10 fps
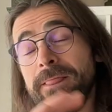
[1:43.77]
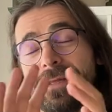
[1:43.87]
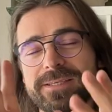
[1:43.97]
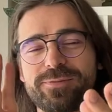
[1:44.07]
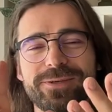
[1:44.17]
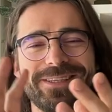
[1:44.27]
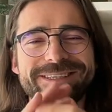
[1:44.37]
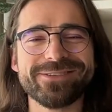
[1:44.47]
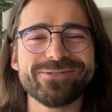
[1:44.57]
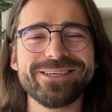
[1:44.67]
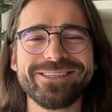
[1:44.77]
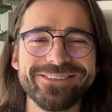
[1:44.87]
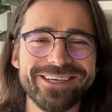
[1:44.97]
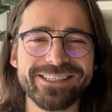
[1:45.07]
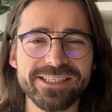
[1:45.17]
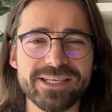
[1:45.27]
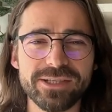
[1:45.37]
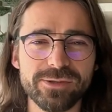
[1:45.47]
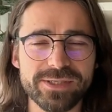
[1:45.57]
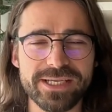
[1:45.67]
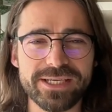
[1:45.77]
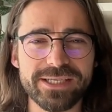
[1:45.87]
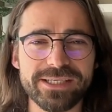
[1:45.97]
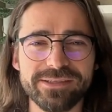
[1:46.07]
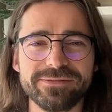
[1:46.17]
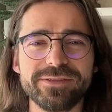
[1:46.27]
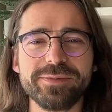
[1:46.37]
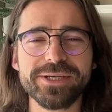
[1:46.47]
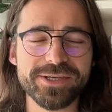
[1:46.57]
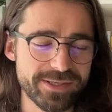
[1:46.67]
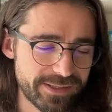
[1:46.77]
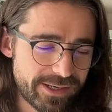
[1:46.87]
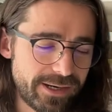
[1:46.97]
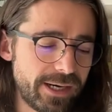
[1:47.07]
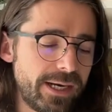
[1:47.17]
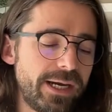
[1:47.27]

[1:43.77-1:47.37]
let's put it this way to not disclose any information there